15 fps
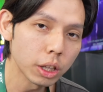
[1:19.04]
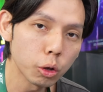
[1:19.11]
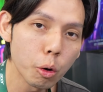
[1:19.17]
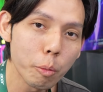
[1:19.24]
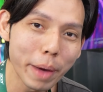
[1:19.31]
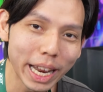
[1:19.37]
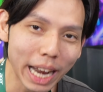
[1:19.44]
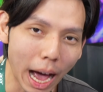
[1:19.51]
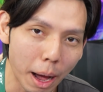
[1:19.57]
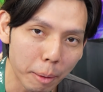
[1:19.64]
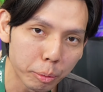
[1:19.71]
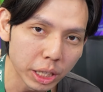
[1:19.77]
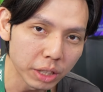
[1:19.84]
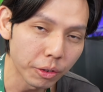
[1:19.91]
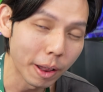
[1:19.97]
two main
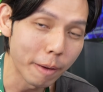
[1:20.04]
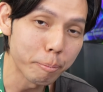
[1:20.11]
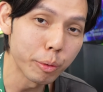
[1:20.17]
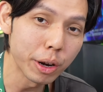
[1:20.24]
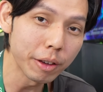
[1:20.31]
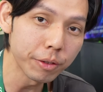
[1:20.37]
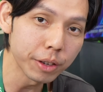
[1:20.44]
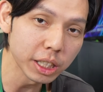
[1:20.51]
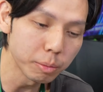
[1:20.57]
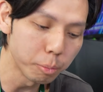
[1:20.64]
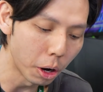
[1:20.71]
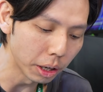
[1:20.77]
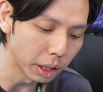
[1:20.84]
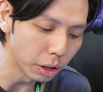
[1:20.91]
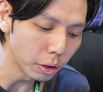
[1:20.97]
upgrades from the previous
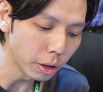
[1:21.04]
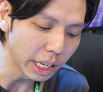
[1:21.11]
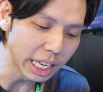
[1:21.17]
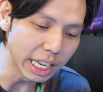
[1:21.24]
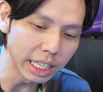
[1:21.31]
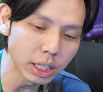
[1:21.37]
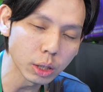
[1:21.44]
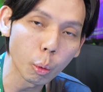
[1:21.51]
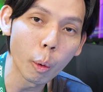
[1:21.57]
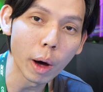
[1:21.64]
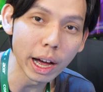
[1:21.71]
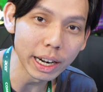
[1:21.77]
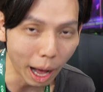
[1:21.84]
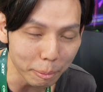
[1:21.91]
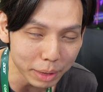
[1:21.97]
model is
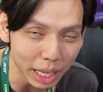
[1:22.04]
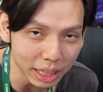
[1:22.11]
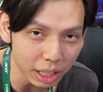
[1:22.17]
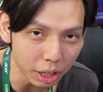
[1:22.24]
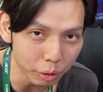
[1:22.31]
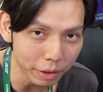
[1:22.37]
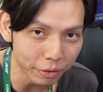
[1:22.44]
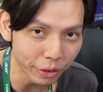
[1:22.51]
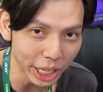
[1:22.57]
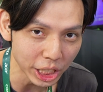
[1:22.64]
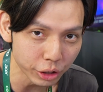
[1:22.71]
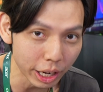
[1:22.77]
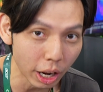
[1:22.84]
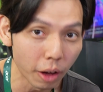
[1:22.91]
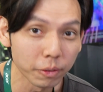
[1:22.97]
one updated refresh
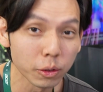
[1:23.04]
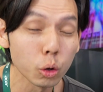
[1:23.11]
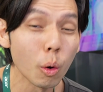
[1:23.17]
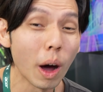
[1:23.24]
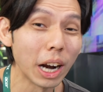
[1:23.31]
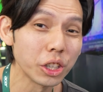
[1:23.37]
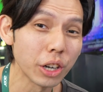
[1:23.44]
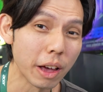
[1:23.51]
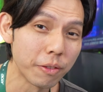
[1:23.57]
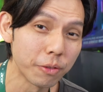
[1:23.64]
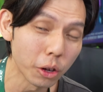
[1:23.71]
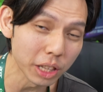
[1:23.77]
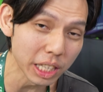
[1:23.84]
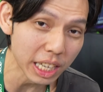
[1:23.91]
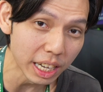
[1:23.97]
rate of
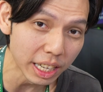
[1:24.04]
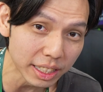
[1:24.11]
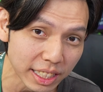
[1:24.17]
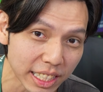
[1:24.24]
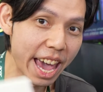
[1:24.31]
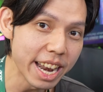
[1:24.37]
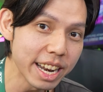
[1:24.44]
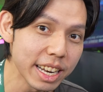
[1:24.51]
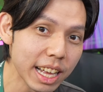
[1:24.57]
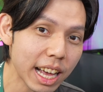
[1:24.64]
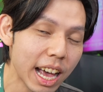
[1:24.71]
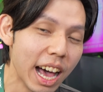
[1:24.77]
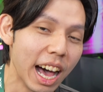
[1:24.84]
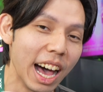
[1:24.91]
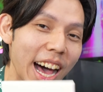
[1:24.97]
240 Hz and
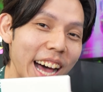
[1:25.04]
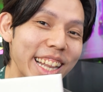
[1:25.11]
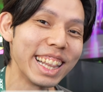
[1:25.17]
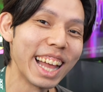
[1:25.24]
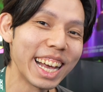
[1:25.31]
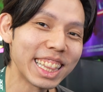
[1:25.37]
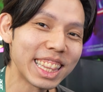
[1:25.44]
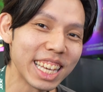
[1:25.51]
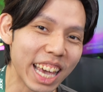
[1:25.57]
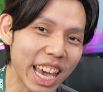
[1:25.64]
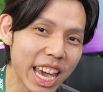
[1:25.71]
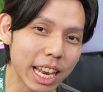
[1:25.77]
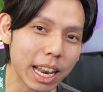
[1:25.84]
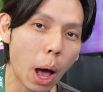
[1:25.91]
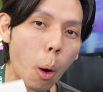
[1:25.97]
a
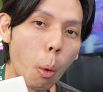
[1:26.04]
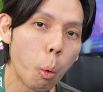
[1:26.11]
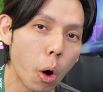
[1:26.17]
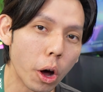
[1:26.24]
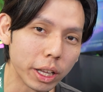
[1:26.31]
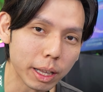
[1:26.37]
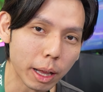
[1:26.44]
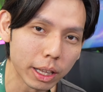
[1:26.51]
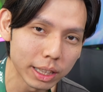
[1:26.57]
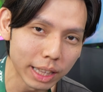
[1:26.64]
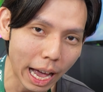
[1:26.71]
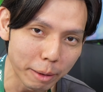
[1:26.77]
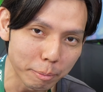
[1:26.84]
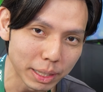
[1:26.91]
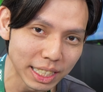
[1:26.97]
98 watt
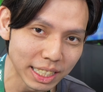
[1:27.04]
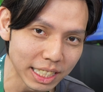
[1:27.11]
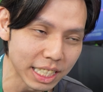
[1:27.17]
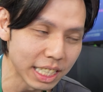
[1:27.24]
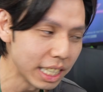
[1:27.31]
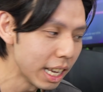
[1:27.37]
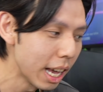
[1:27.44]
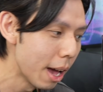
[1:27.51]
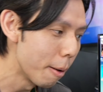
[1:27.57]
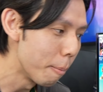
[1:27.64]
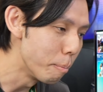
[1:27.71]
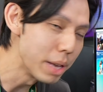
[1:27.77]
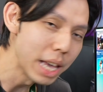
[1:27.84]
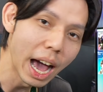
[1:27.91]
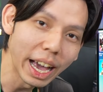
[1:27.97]
Type-C
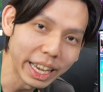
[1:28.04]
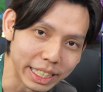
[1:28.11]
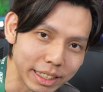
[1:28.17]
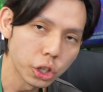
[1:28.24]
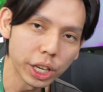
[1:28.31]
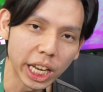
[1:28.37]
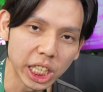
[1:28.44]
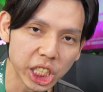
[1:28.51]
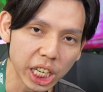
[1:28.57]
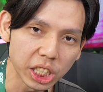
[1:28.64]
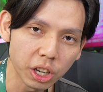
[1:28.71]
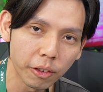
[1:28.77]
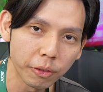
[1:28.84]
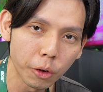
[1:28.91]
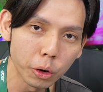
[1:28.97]
behind. So you can charge
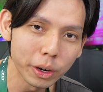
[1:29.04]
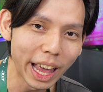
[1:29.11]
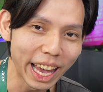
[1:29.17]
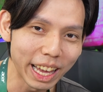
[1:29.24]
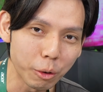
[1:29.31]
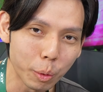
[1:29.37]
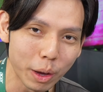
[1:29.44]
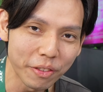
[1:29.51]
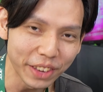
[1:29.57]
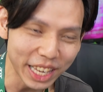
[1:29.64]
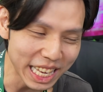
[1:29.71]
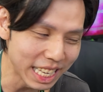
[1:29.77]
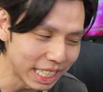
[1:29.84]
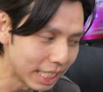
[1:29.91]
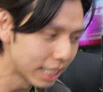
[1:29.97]
your phone with
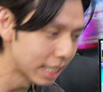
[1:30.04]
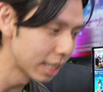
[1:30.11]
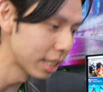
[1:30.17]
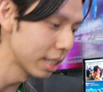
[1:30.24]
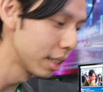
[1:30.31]
ease.